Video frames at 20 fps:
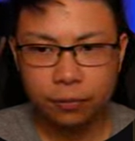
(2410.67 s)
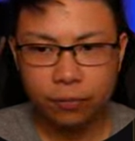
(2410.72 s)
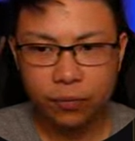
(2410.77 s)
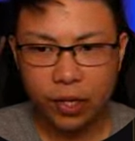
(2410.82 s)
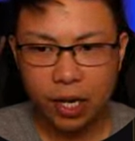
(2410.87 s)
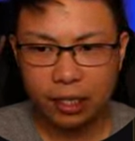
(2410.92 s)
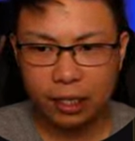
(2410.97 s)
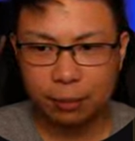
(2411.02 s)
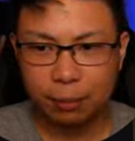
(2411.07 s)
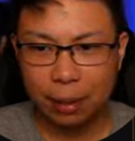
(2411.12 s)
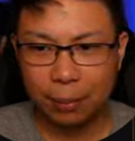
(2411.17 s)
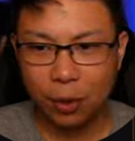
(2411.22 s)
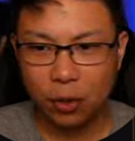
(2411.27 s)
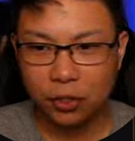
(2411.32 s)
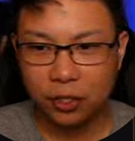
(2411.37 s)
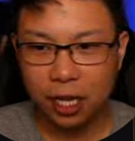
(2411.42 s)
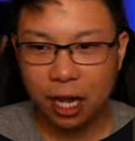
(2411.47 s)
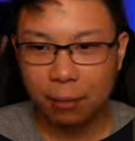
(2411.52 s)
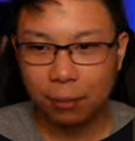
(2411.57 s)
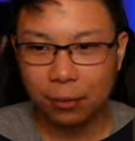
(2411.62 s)
I think my most
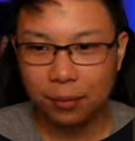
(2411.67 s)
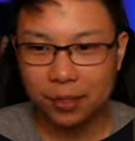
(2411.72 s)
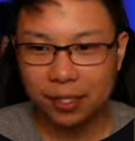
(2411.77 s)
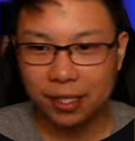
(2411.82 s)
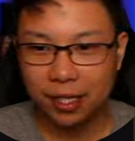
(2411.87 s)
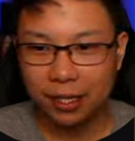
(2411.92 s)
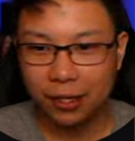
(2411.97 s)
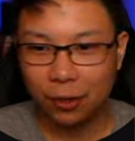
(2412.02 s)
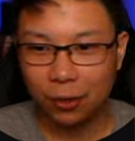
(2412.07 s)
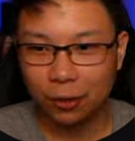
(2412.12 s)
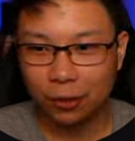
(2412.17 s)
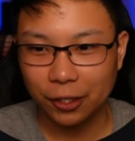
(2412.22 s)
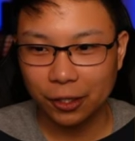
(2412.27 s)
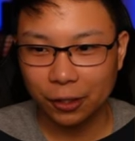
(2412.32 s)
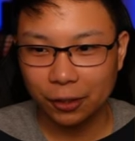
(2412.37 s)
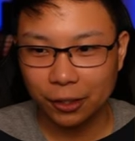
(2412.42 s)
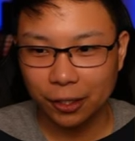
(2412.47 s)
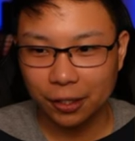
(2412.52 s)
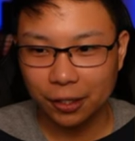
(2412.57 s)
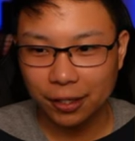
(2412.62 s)
common mistake early,
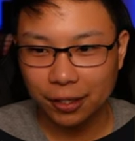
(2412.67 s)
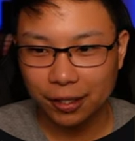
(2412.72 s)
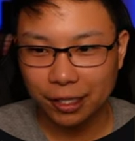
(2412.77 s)
early